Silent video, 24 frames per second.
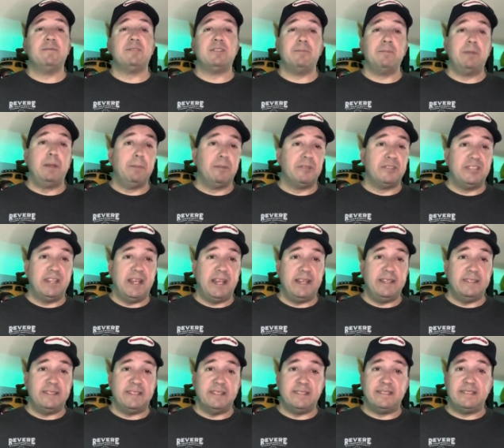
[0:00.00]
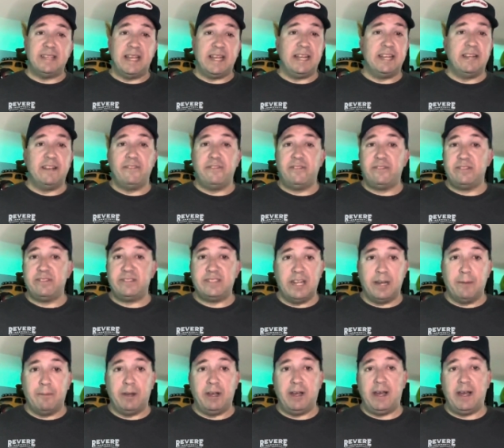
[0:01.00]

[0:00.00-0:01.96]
some people say he's the Satan of cinema.